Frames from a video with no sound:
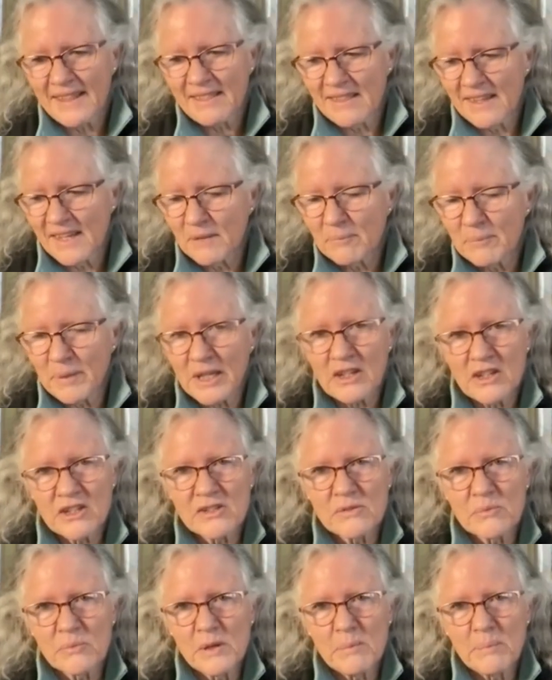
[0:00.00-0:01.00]
think
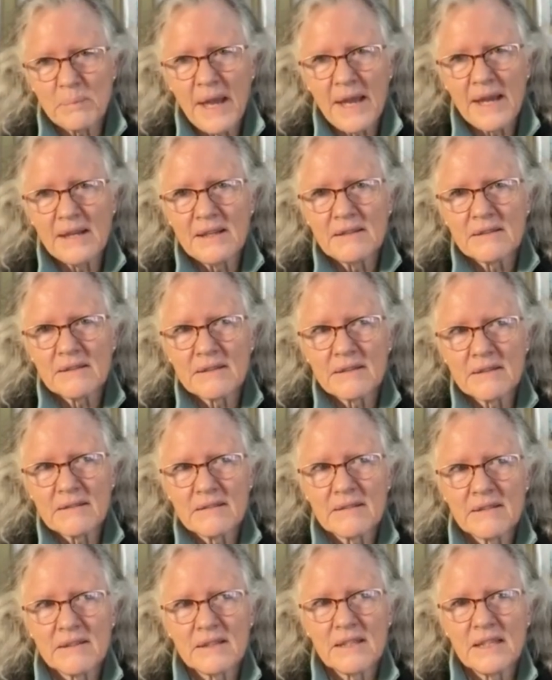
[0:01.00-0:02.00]
because we paint
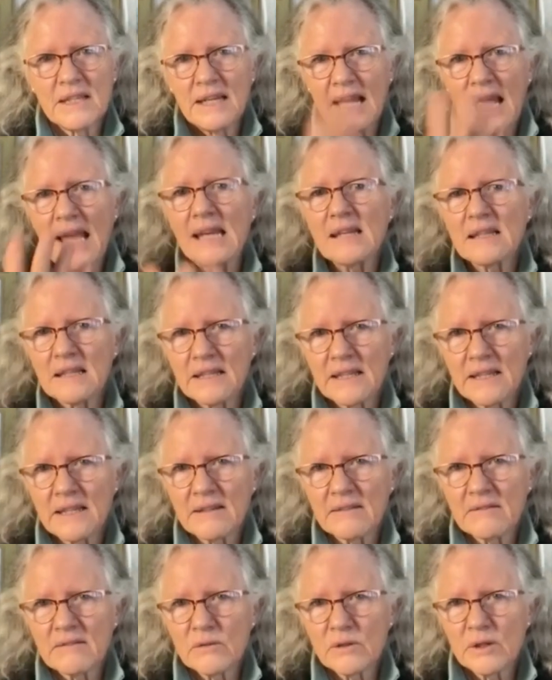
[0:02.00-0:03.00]

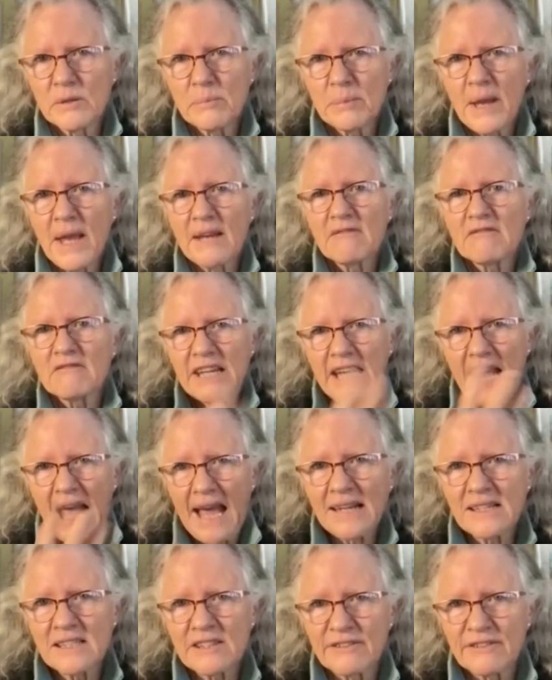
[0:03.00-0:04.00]
innately, we paint
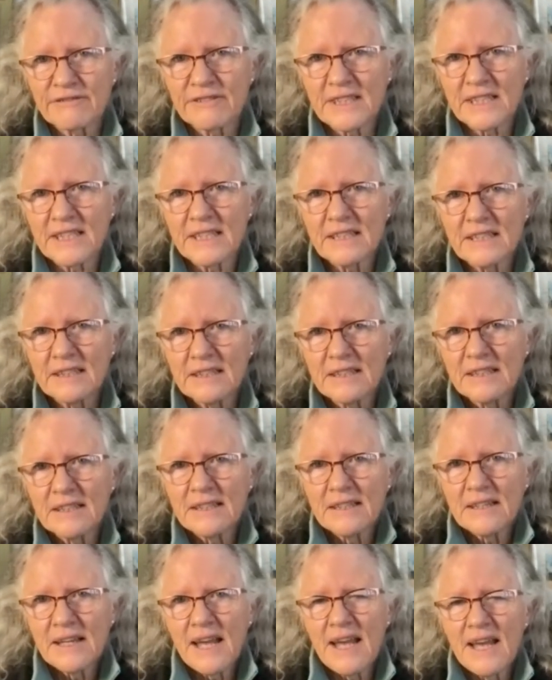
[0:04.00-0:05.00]
reactively,
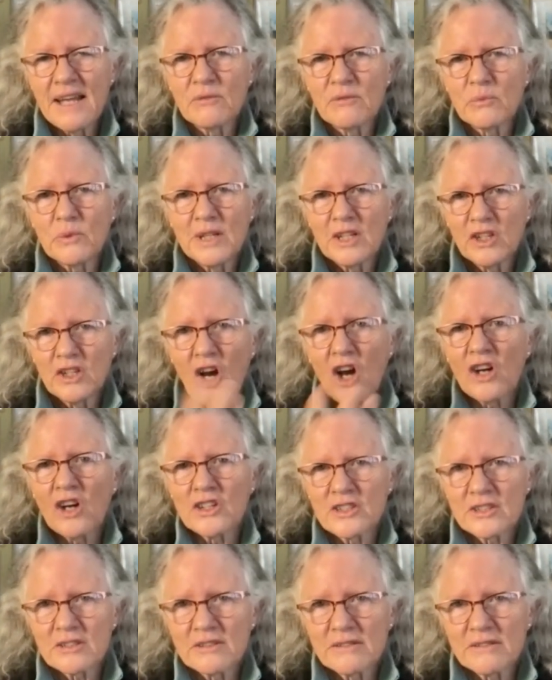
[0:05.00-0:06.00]
and we're
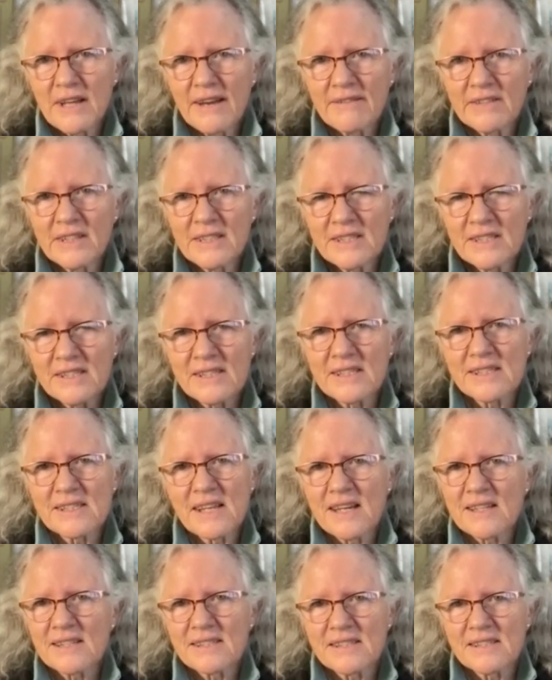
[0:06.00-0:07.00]
not having to
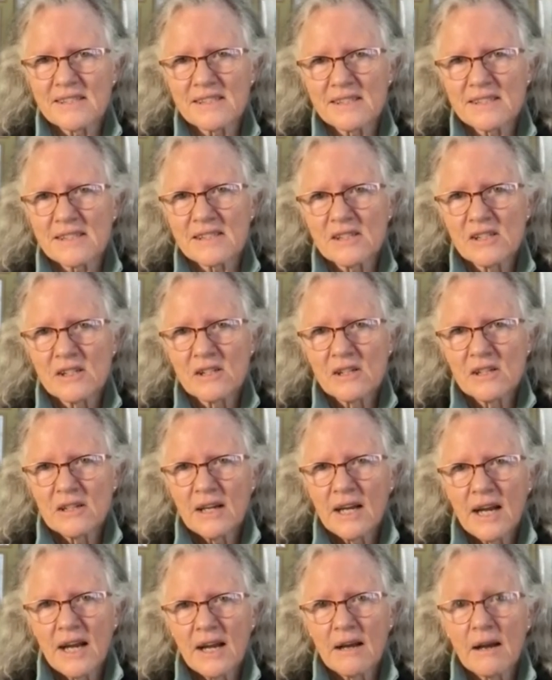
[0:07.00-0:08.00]
discuss this.
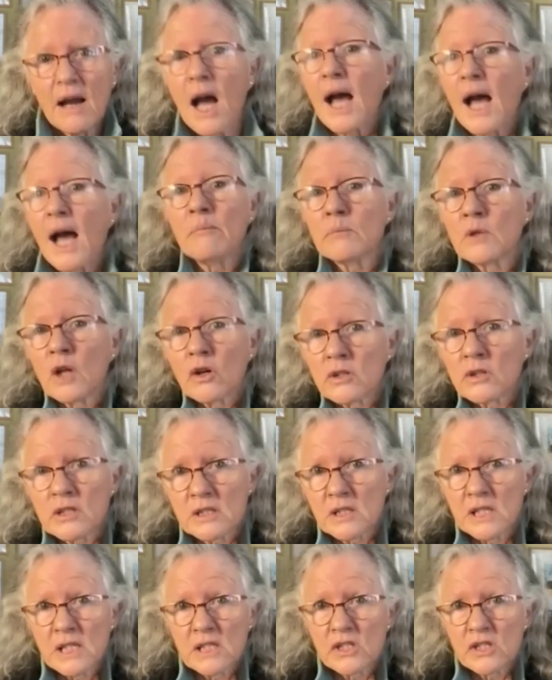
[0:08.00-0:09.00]
I'm not a
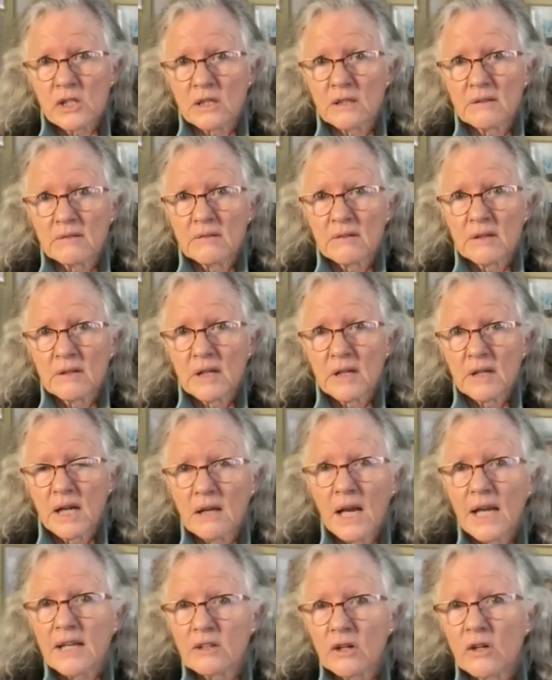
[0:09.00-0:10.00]
teacher.
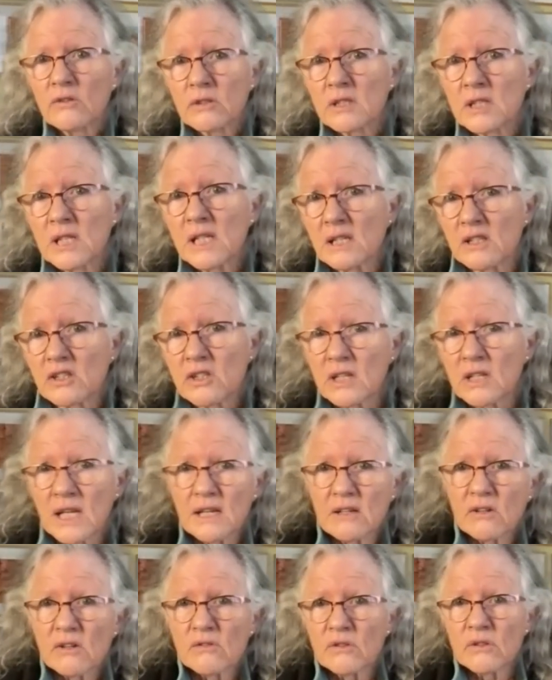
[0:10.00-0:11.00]
I don't teach and I
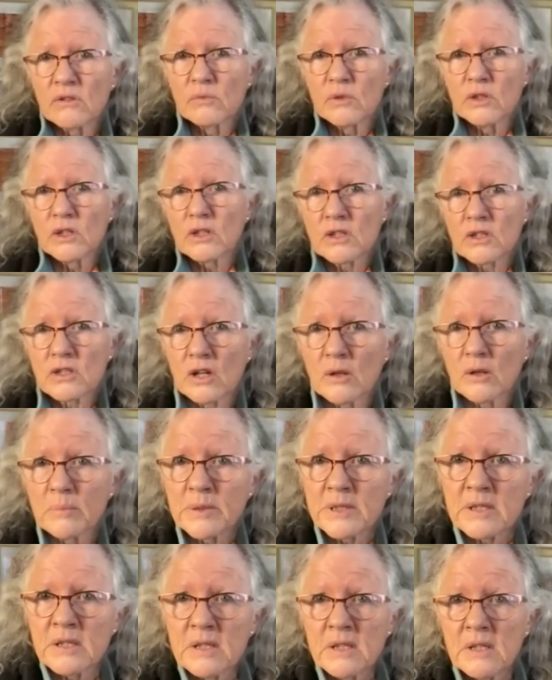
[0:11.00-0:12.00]
don't do
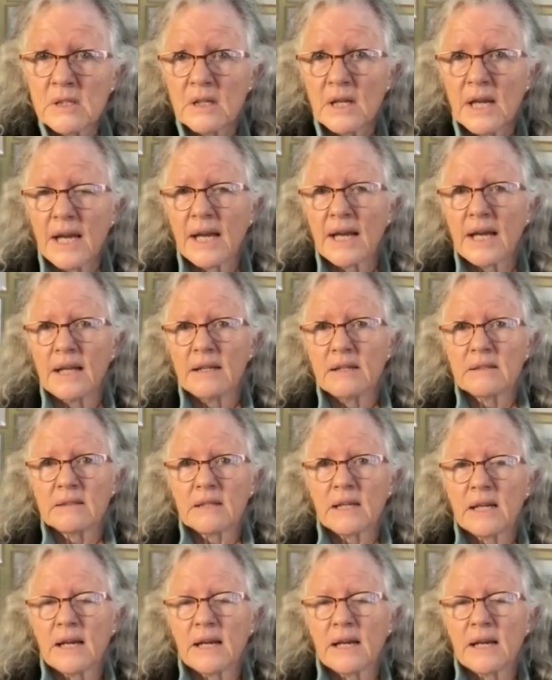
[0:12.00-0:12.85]
workshops. And